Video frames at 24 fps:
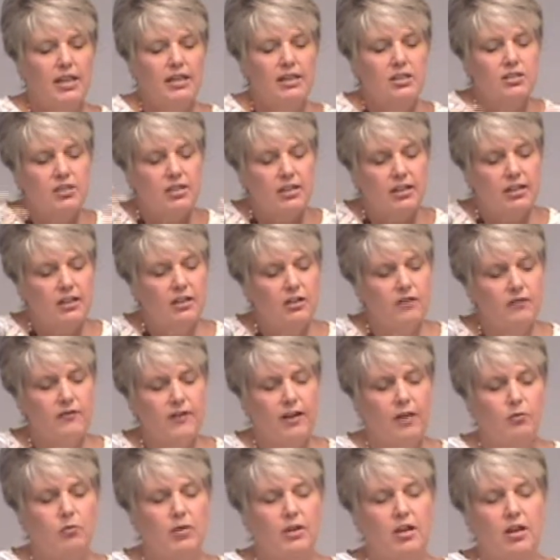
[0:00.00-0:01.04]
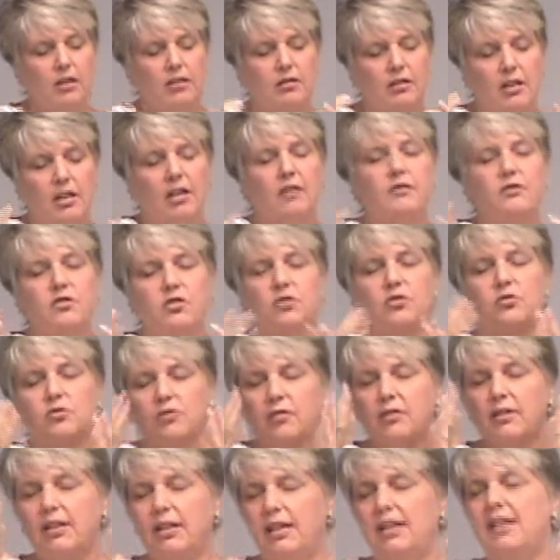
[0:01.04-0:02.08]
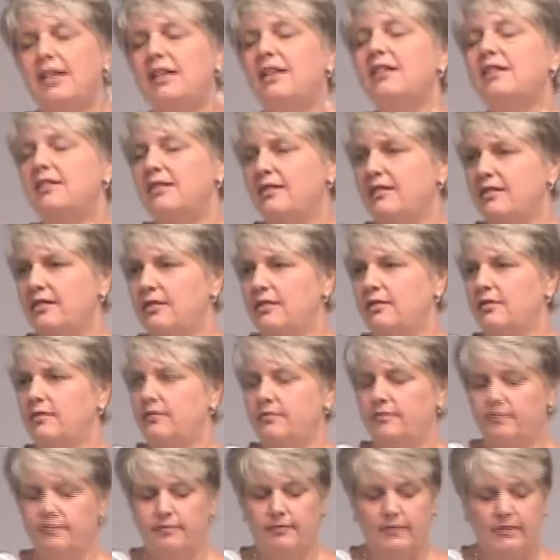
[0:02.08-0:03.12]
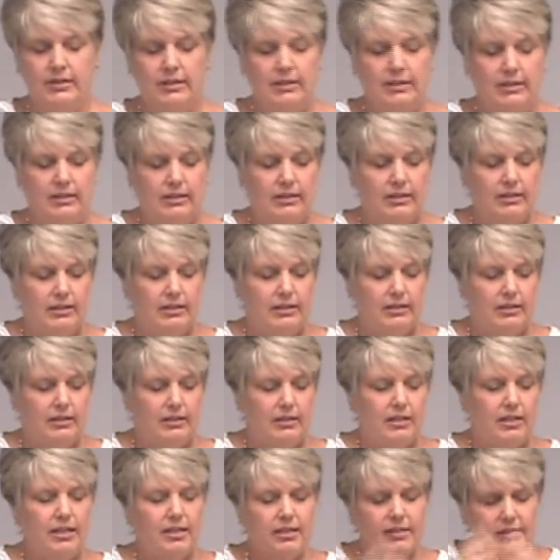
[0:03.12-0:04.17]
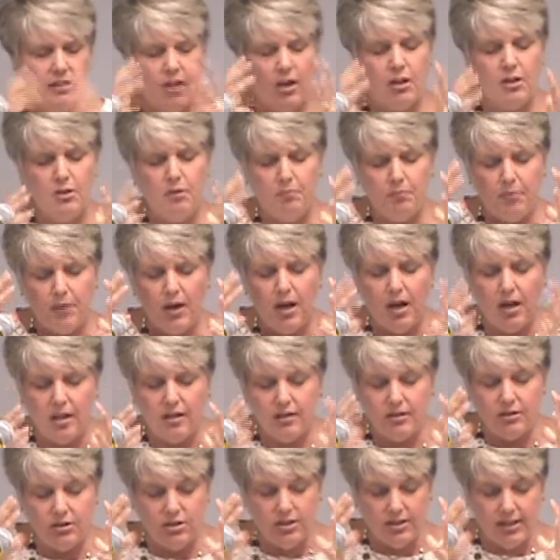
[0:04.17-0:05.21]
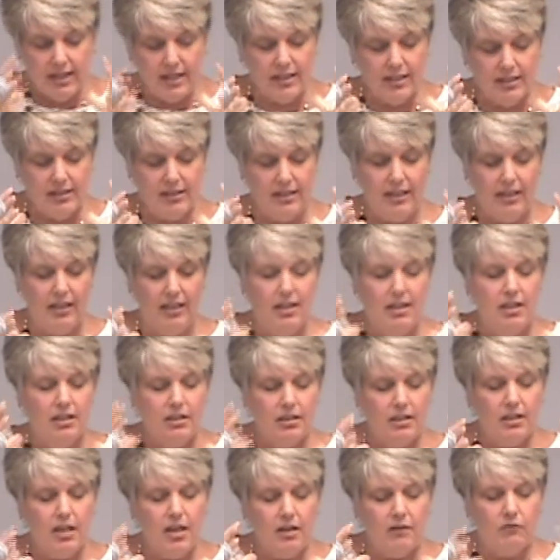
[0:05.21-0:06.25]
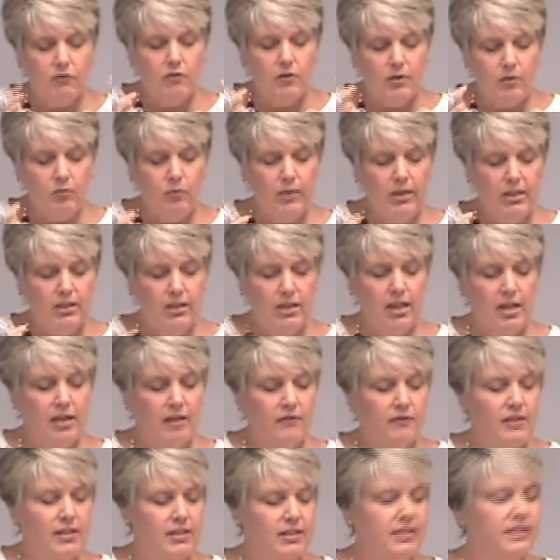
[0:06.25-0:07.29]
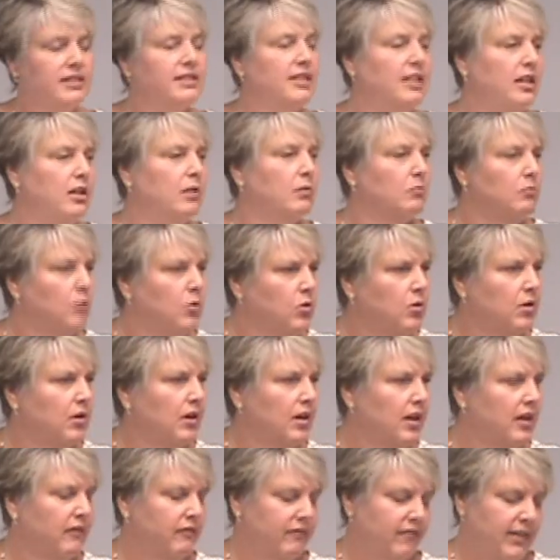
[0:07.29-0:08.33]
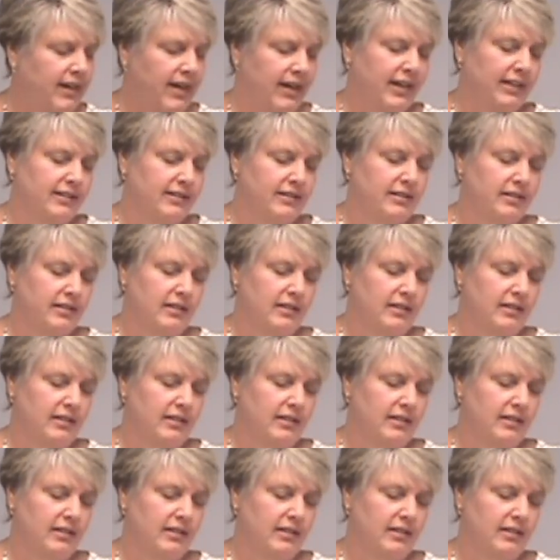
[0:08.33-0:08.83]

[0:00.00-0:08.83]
Let us clarify what our love story is. Let us unapologetically love what we love and seek more of that.